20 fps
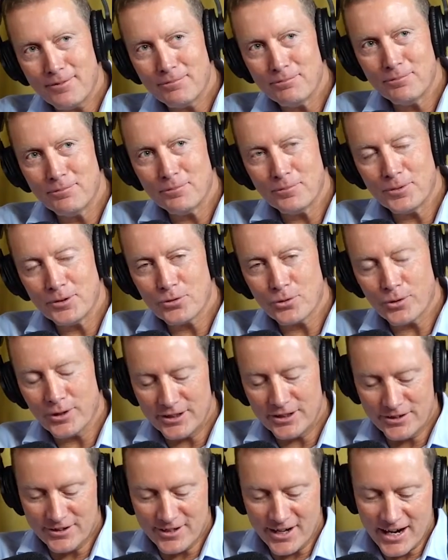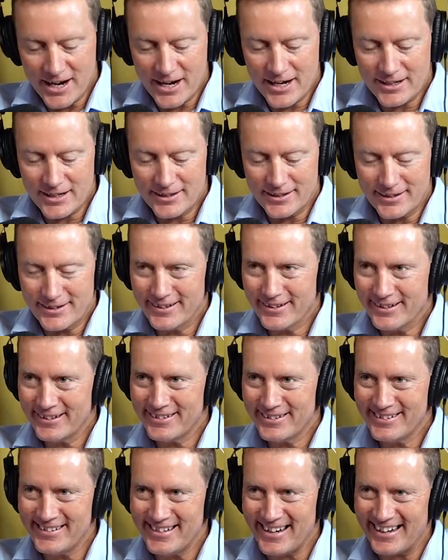Between Dan
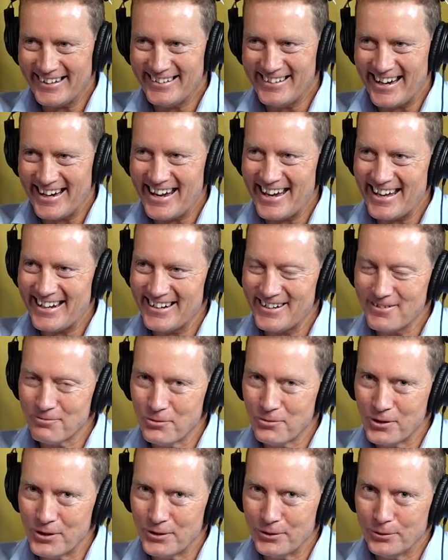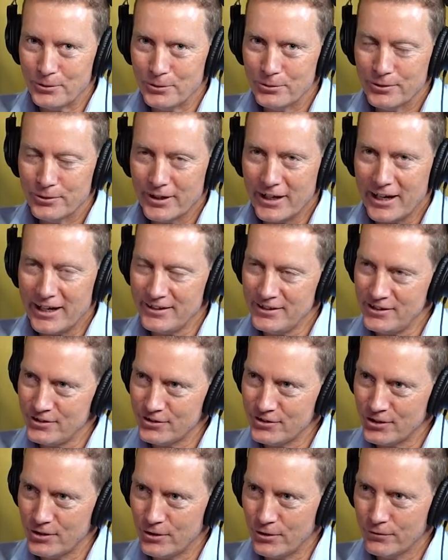Dan and Will and
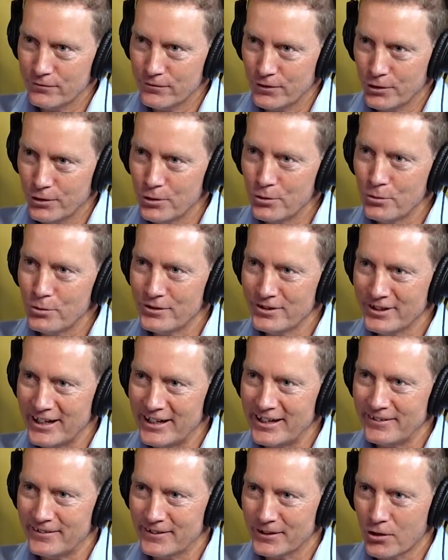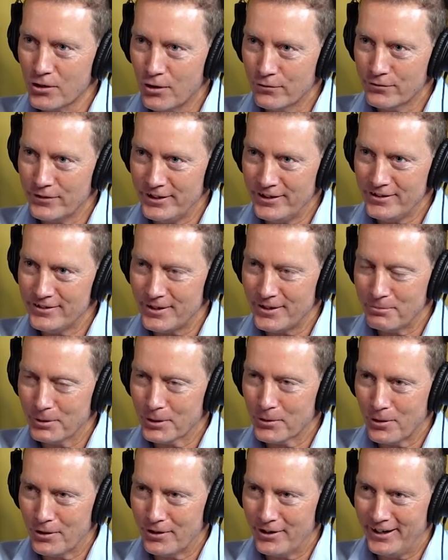yourself, who was getting the coffees at
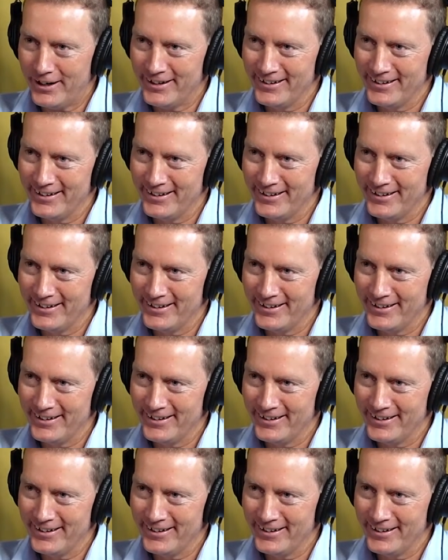Macquarie?